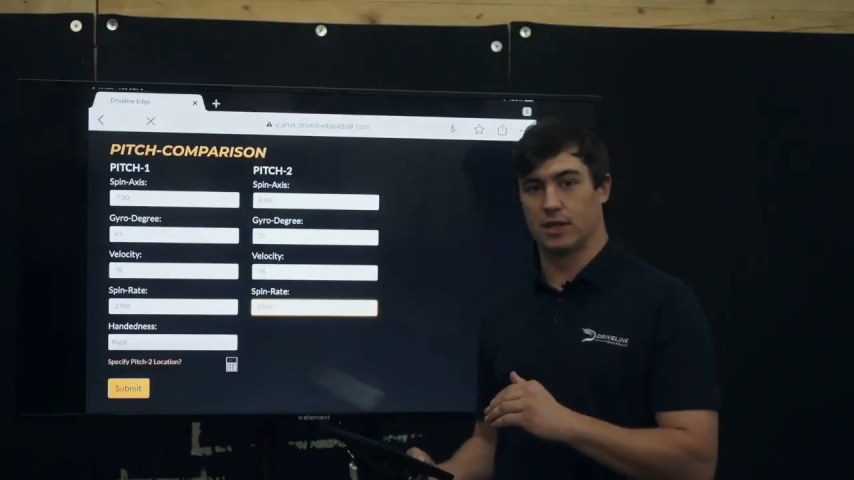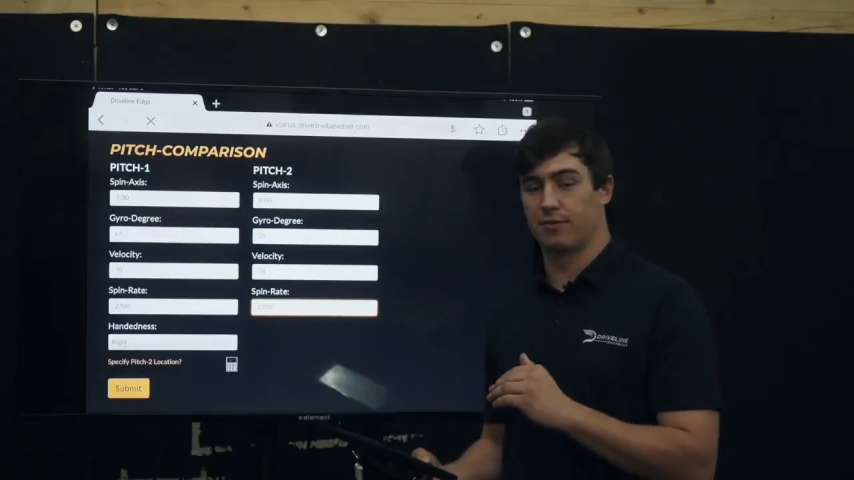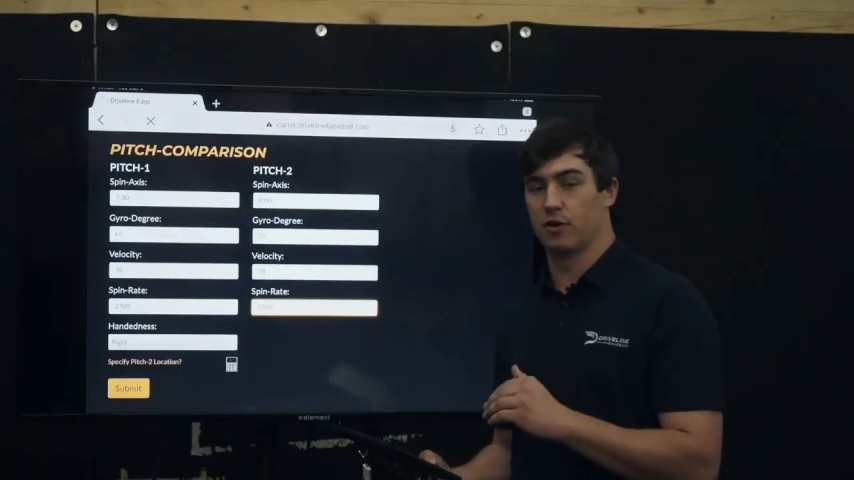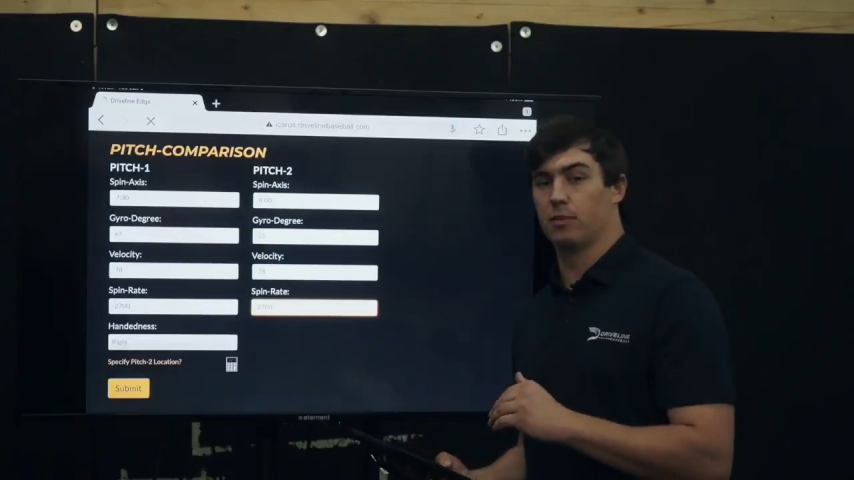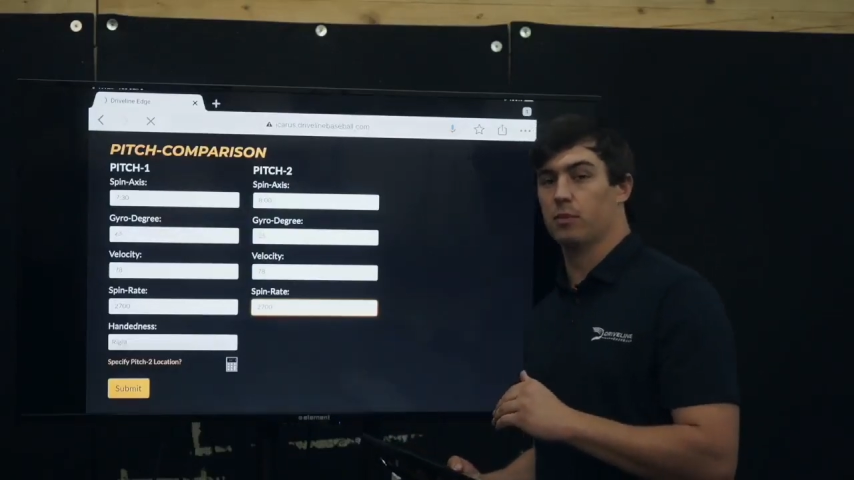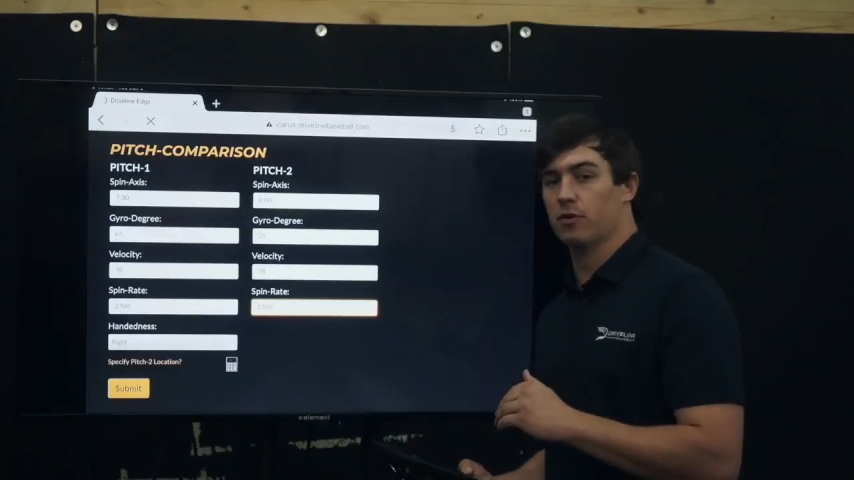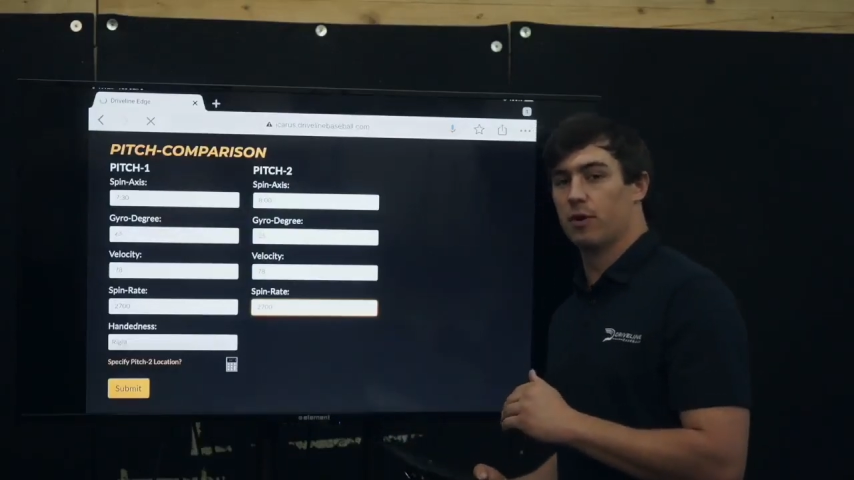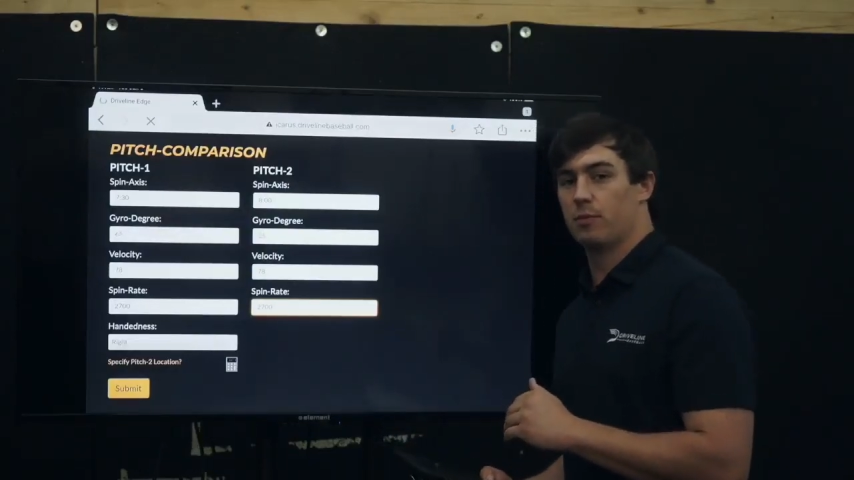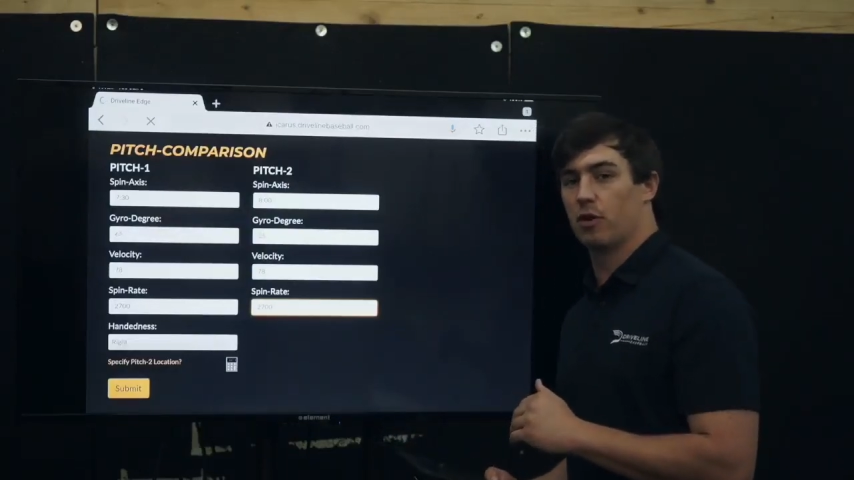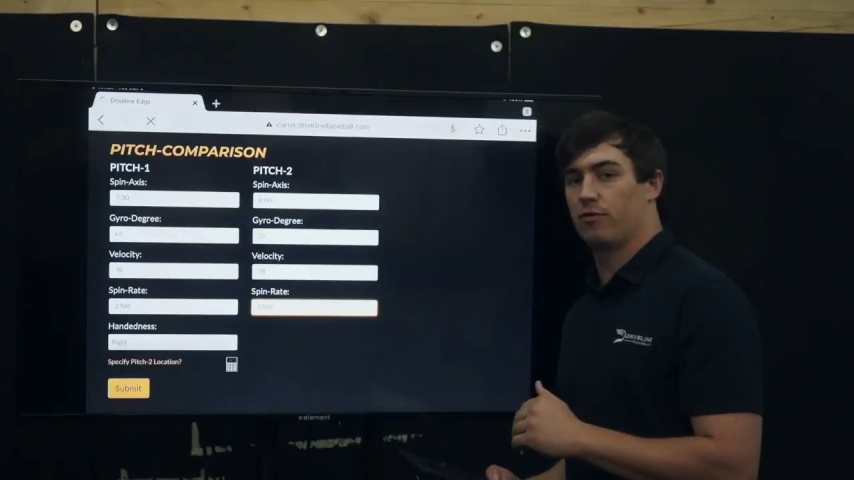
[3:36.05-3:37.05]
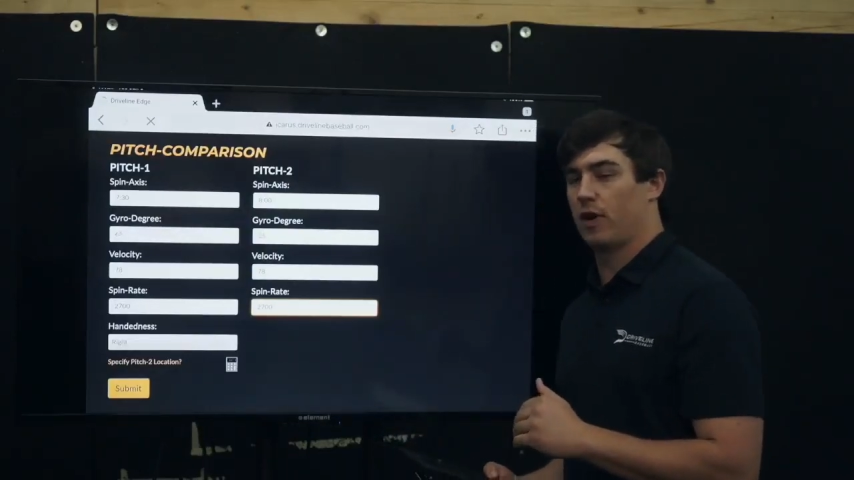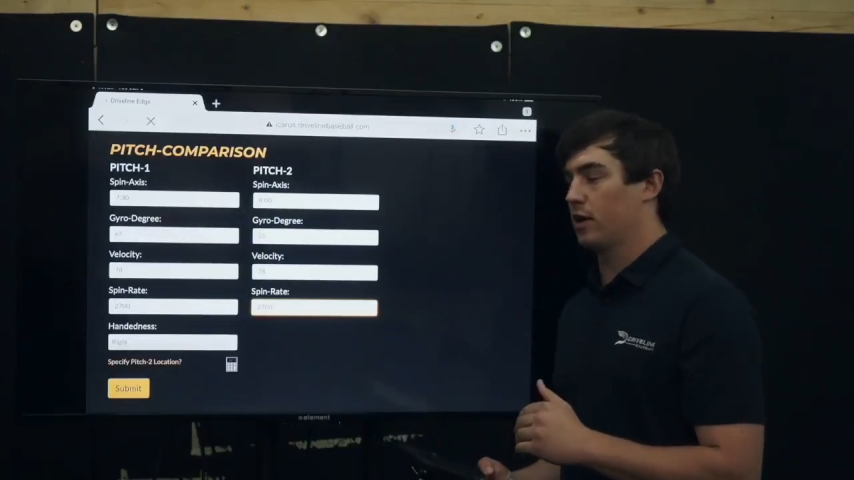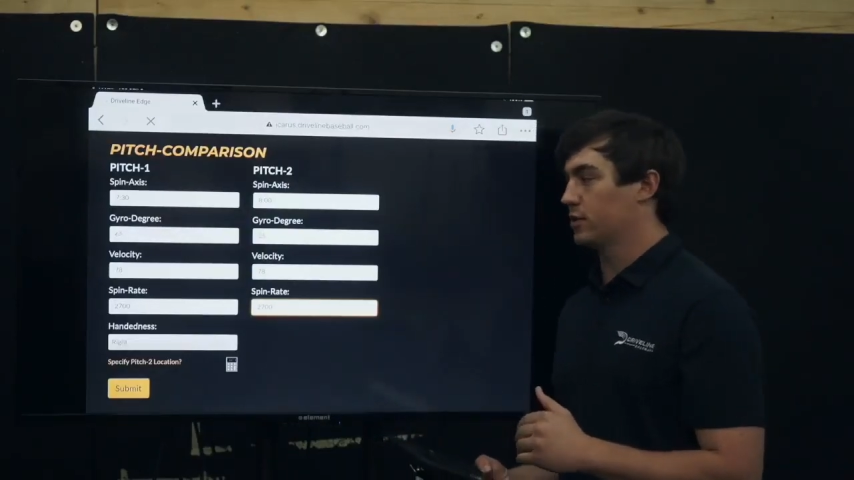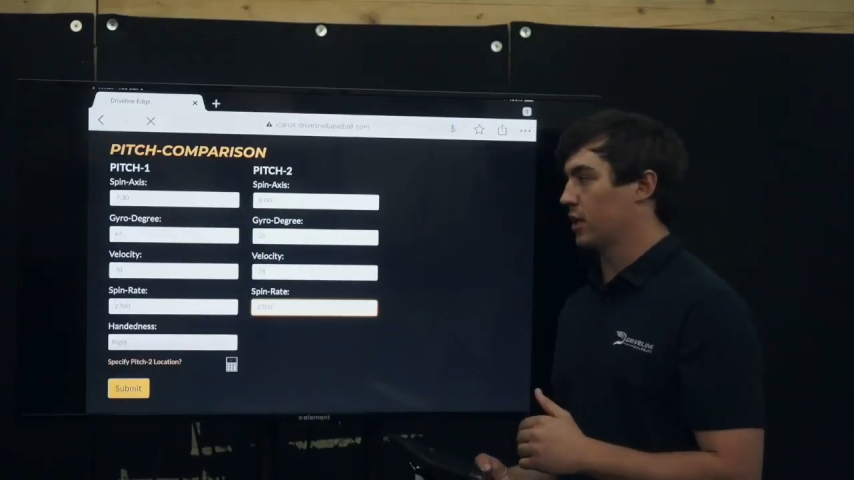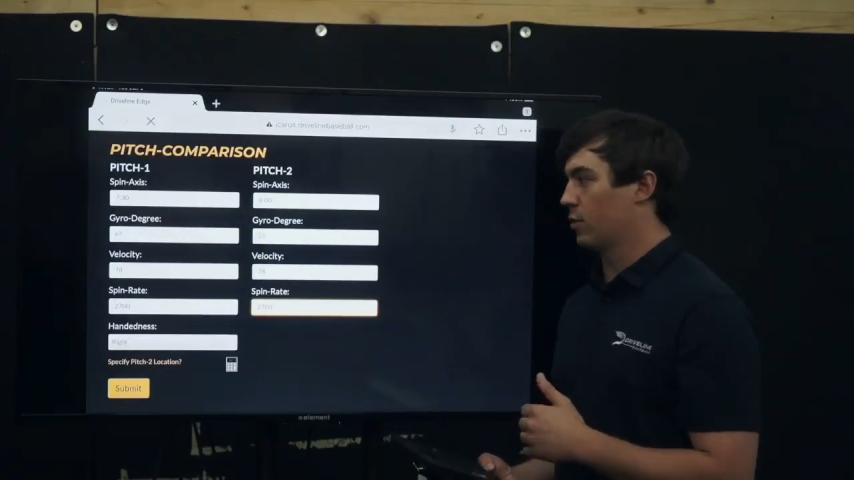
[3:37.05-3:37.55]
differ in movement
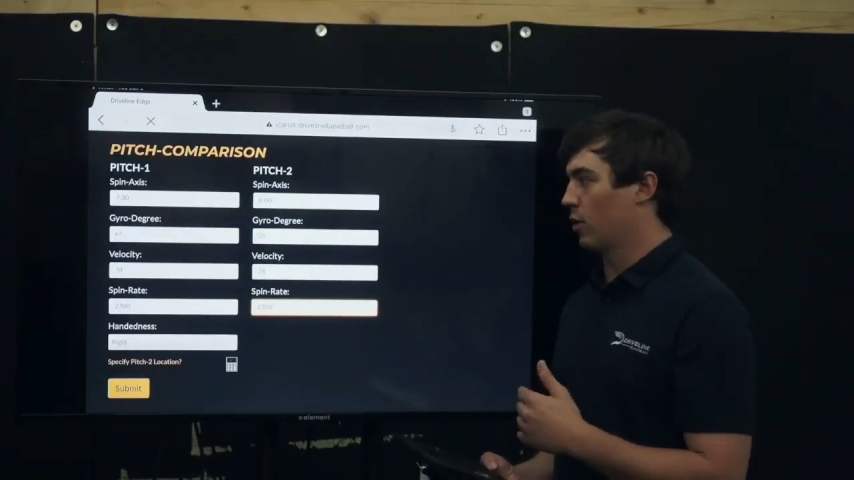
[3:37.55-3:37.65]
profiles